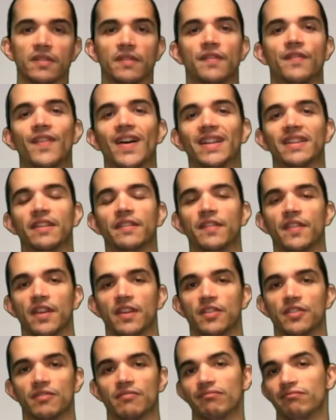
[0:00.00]
fatty
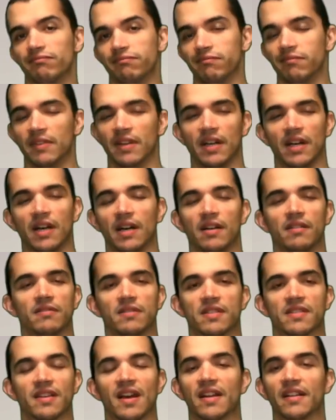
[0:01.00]
fish.
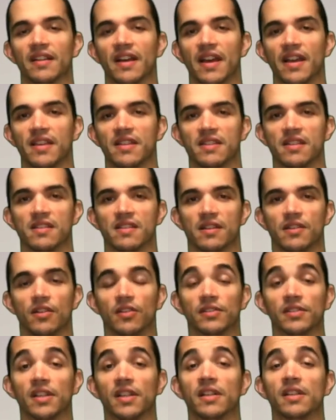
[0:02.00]
Sardines is
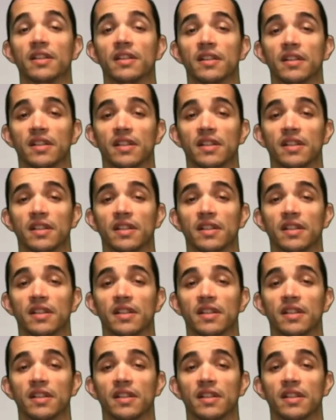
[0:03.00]
another